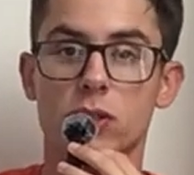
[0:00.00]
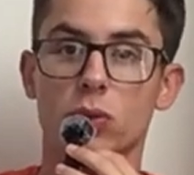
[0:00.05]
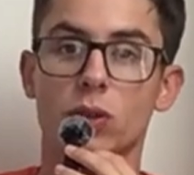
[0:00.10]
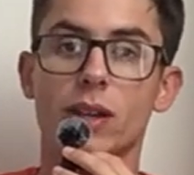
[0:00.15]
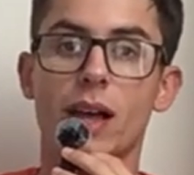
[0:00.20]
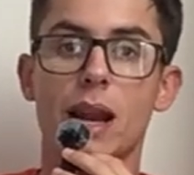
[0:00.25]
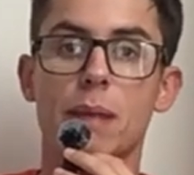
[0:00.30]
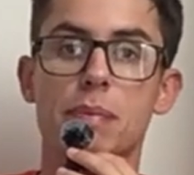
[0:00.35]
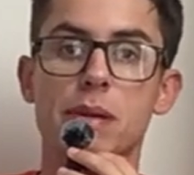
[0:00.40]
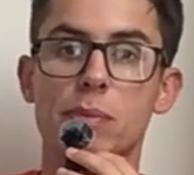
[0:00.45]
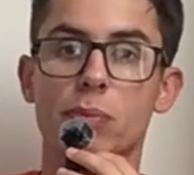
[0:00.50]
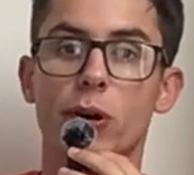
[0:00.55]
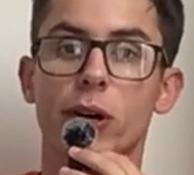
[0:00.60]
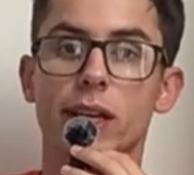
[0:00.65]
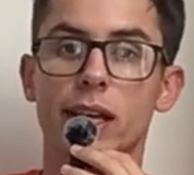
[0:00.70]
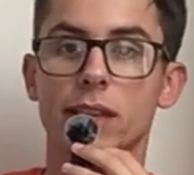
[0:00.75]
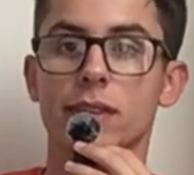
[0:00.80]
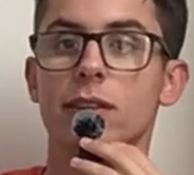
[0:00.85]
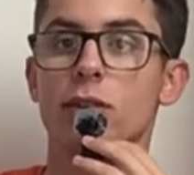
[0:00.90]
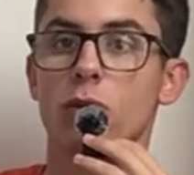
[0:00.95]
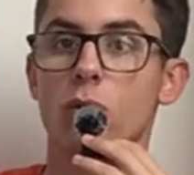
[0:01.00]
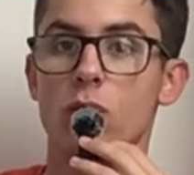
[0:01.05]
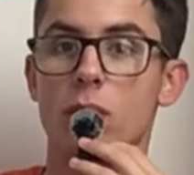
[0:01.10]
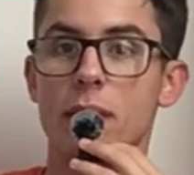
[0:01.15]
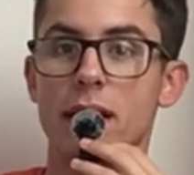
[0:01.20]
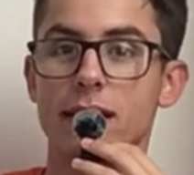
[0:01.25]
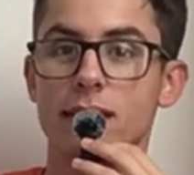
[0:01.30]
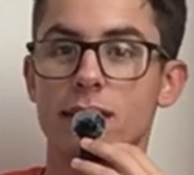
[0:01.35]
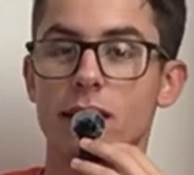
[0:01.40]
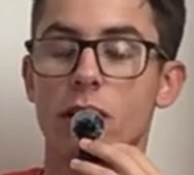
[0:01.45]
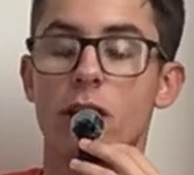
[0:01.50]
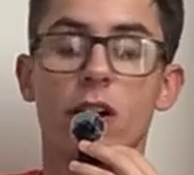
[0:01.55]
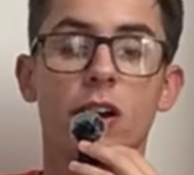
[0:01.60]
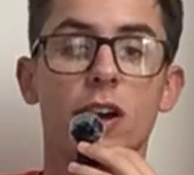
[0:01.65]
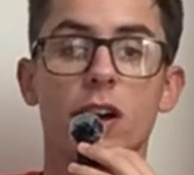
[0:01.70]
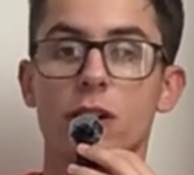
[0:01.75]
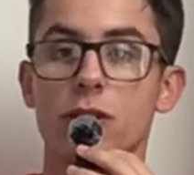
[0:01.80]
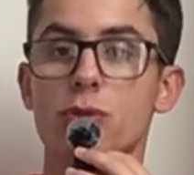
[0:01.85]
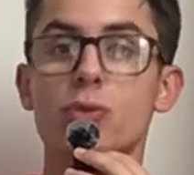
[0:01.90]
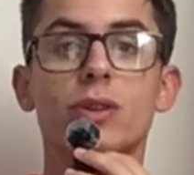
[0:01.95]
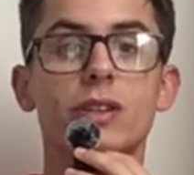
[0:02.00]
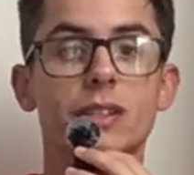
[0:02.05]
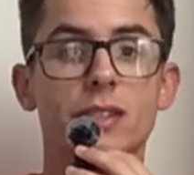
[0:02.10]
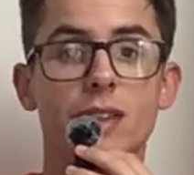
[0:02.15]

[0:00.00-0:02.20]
So a lot of people are getting their quarterbacks there. You can